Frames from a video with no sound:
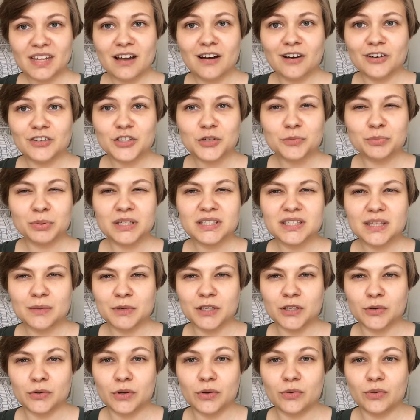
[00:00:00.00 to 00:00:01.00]
Also, please let
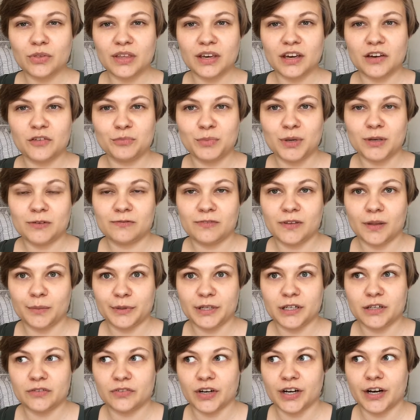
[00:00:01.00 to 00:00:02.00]
me know what you think of me
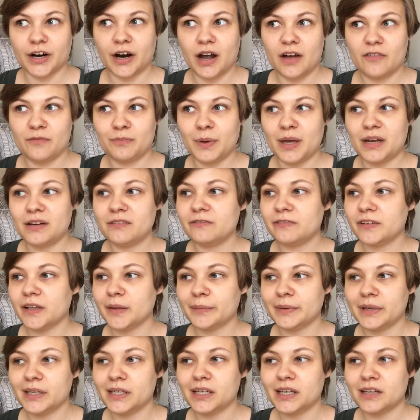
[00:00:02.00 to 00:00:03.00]
filming over here. I've been
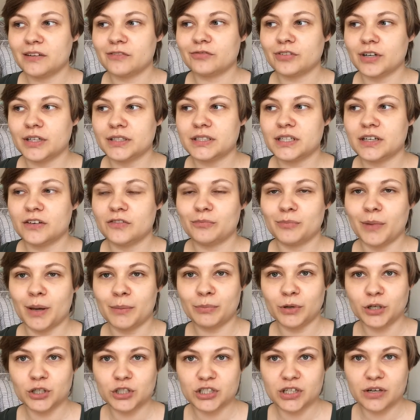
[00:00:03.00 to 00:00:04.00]
filming in front of my
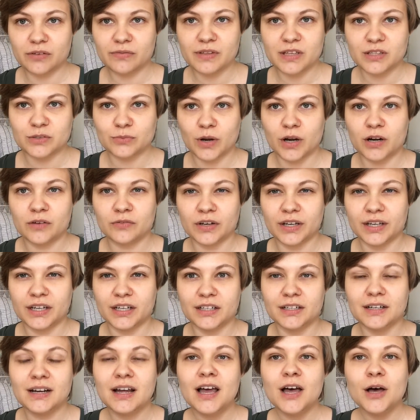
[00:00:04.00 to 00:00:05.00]
bookshelf that's right over
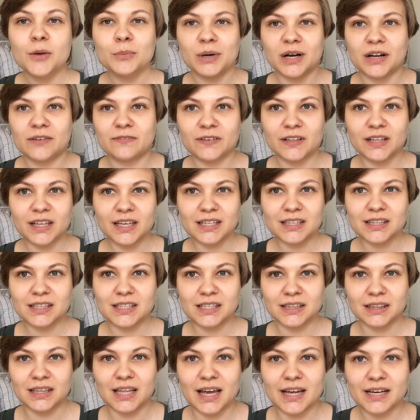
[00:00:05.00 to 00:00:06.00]
here, but I feel like
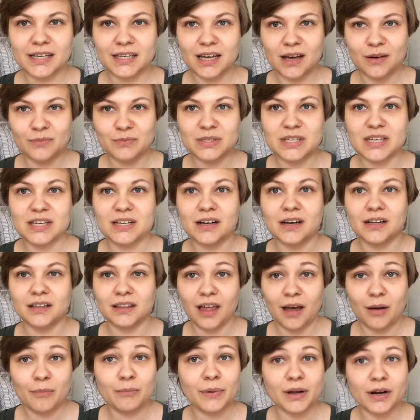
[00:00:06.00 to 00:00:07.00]
the light comes in a
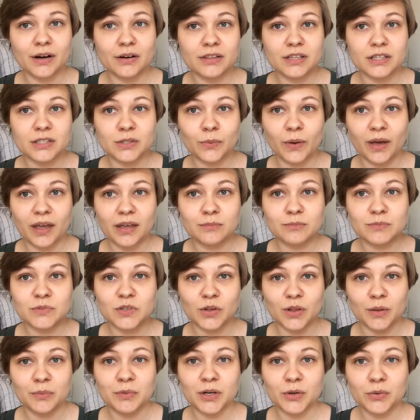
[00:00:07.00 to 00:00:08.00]
lot better this way.
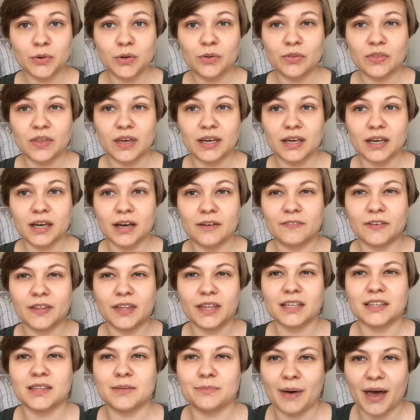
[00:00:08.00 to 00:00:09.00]
So let me know what you think. I
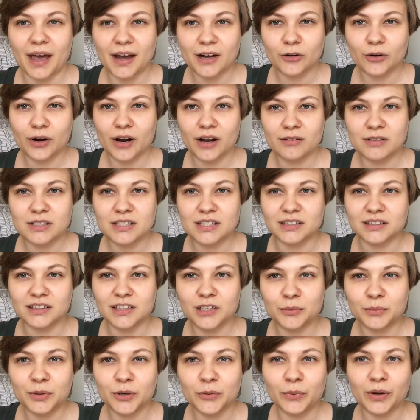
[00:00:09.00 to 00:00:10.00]
feel like the background is a
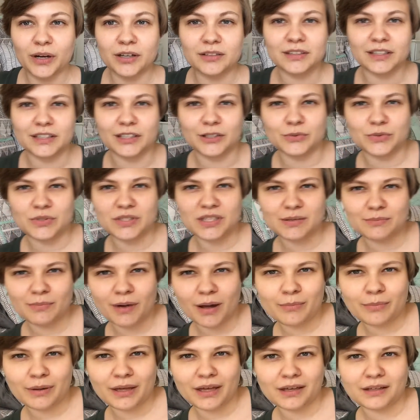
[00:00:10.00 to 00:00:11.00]
little bit weird, like you see
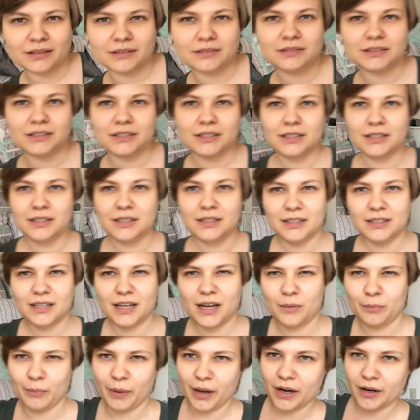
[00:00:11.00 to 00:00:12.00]
my bed
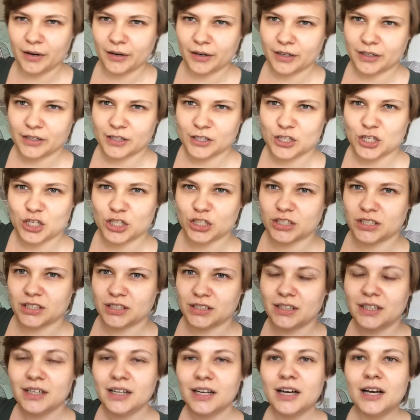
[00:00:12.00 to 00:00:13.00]
and my air
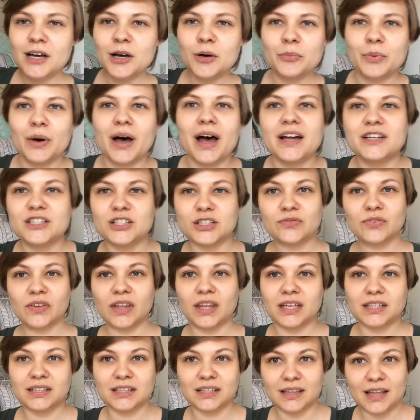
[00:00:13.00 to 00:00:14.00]
conditioner, but I just
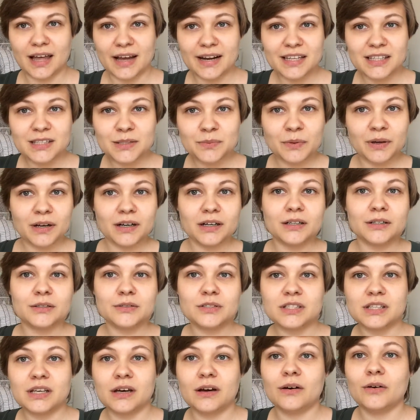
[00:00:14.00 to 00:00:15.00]
feel like the lighting's better.
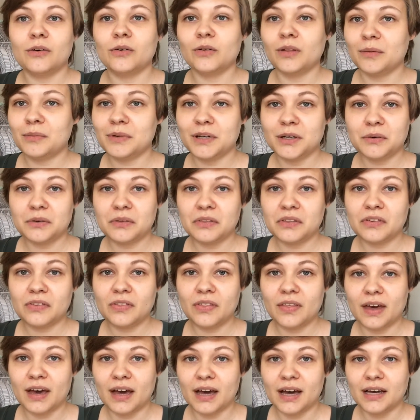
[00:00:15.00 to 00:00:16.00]
So let me know what you think
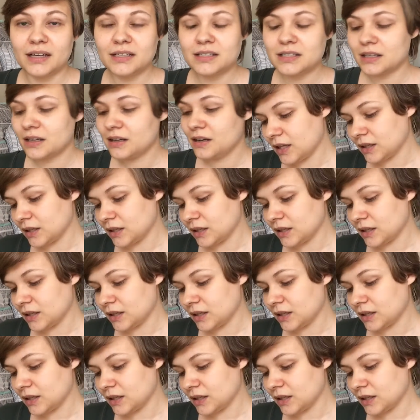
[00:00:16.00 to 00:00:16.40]
of that.